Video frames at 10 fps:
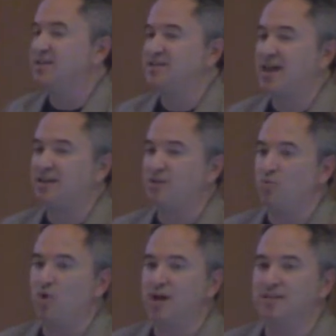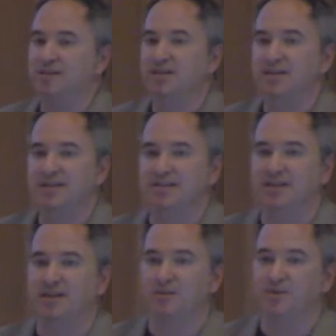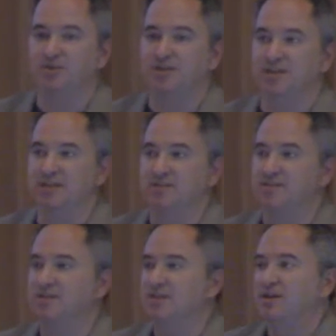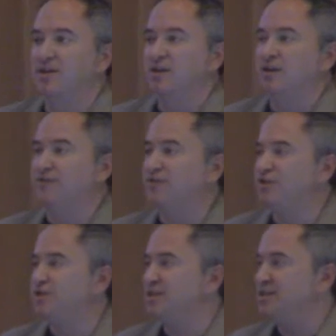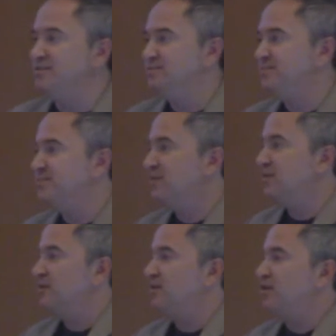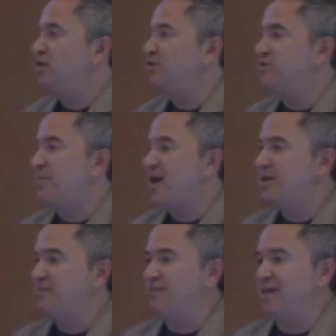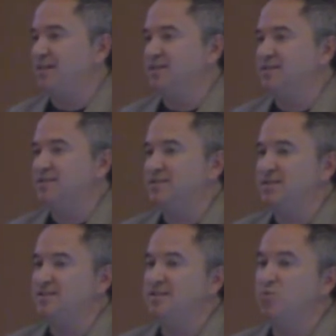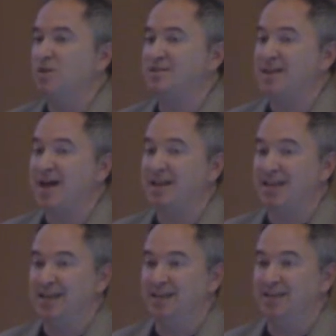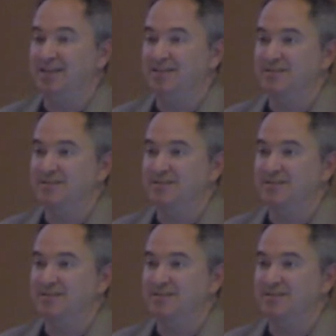exactly what is getting the most hits. Conversely, go to the bottom of that list and see what's not getting hit.